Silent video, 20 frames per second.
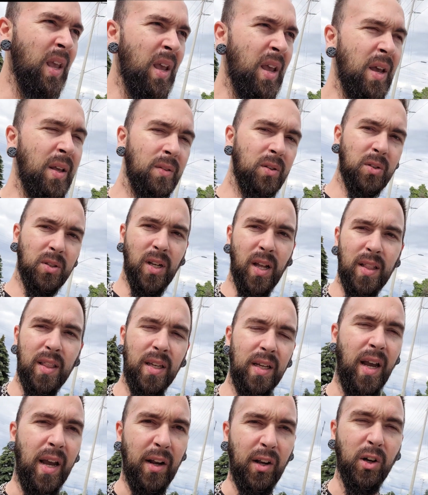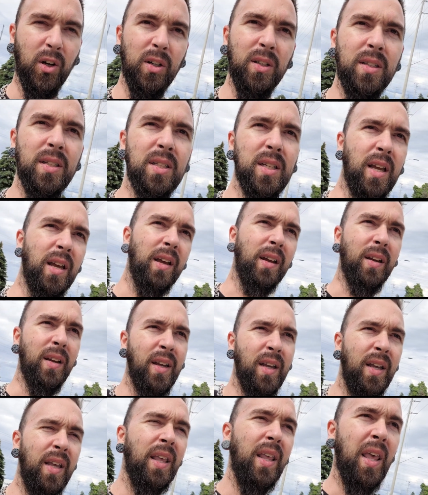There's nothing I could say.
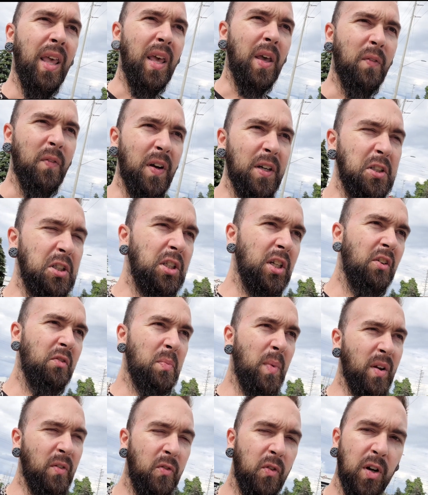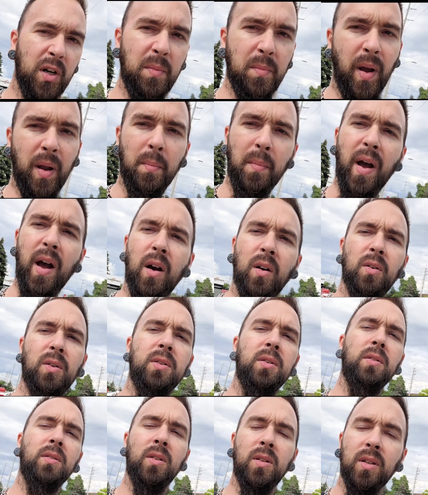If I shoved my foot in my
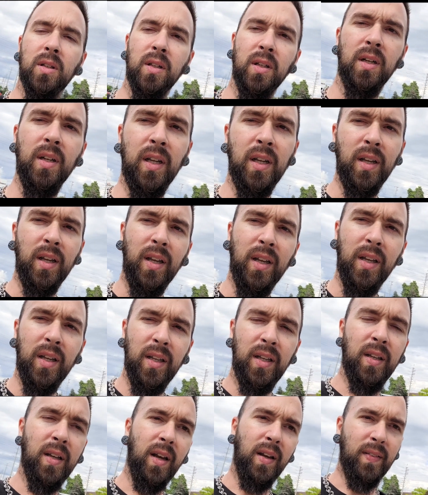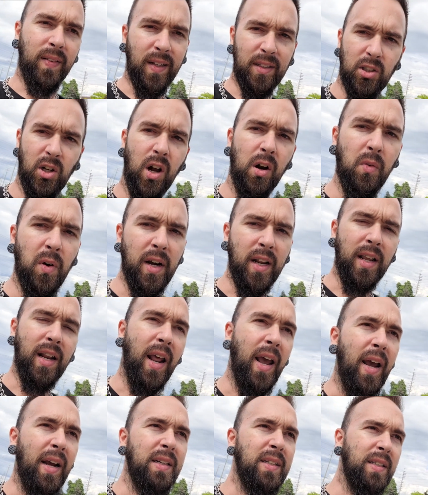mouth that's already an
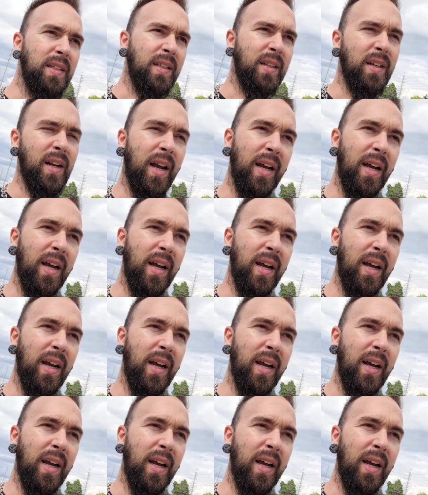accident.